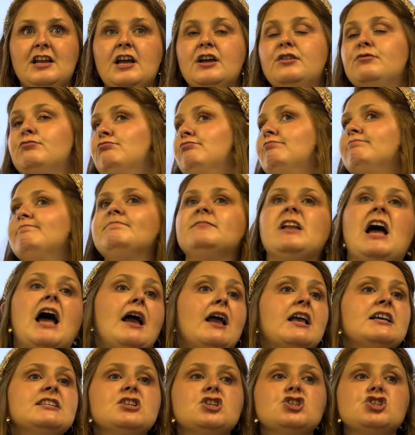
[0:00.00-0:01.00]
Not
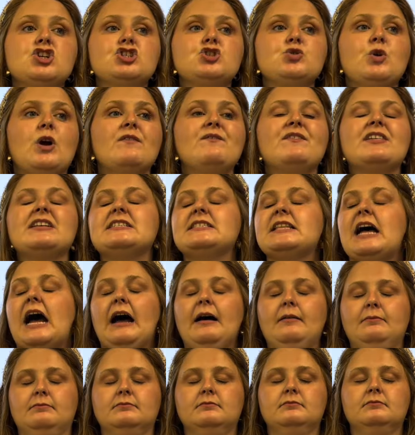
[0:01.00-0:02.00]
because there's a short,
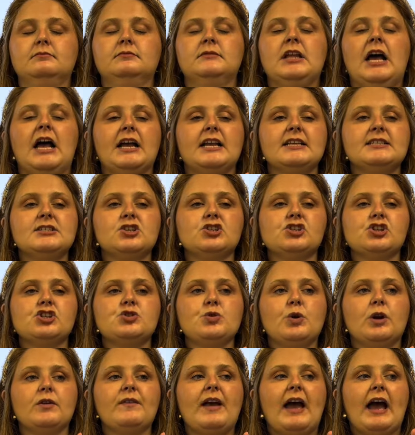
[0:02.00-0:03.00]
stop. Not because there's a
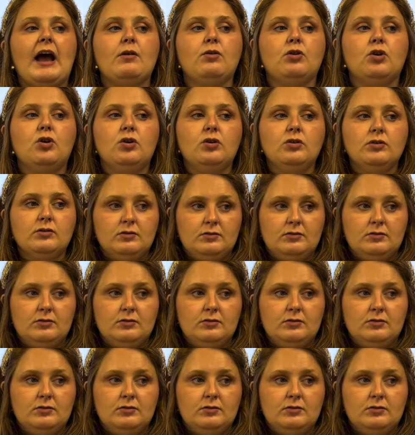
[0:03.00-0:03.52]
short vowel.